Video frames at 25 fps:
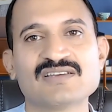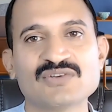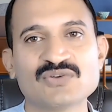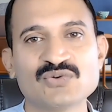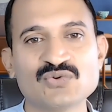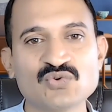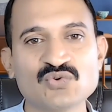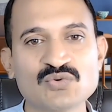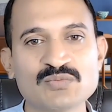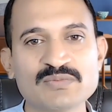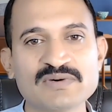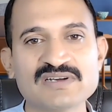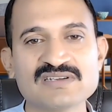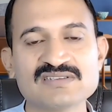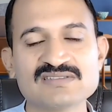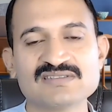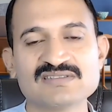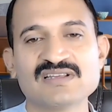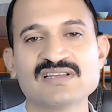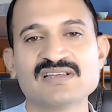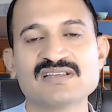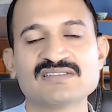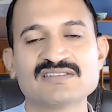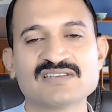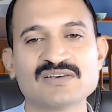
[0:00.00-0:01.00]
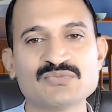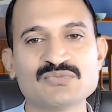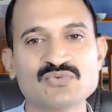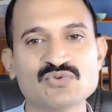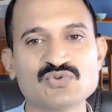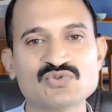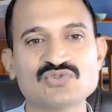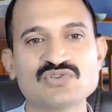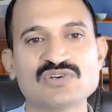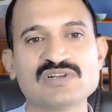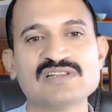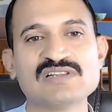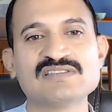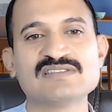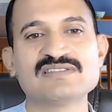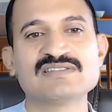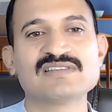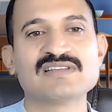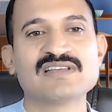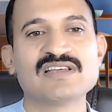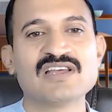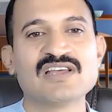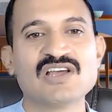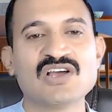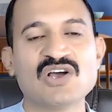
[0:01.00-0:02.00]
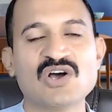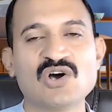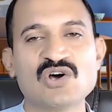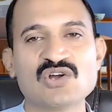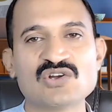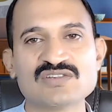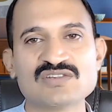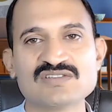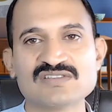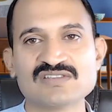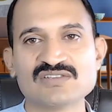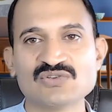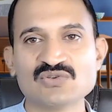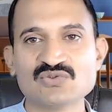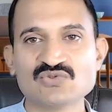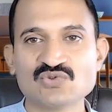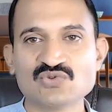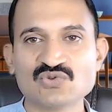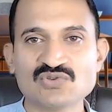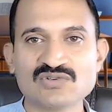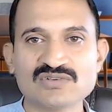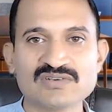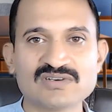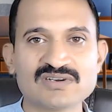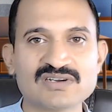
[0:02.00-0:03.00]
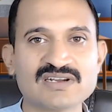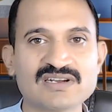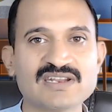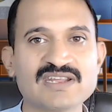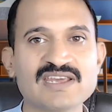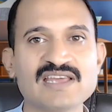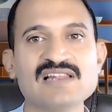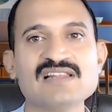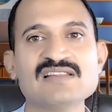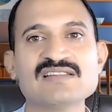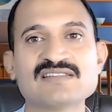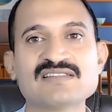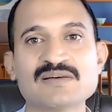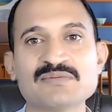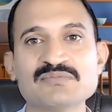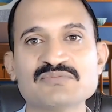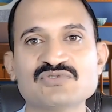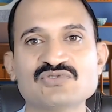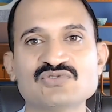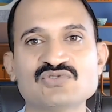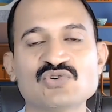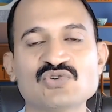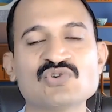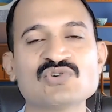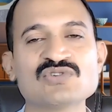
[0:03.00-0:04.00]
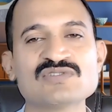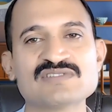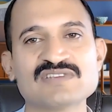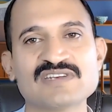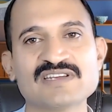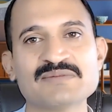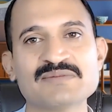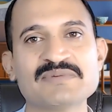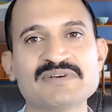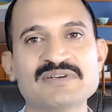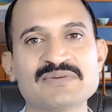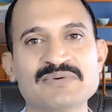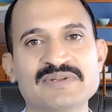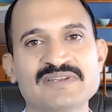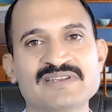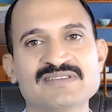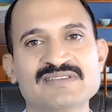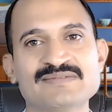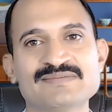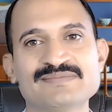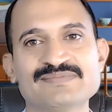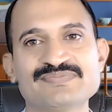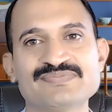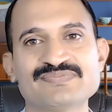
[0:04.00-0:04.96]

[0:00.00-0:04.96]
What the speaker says: humors, some visuals, or you should tell some jokes in between.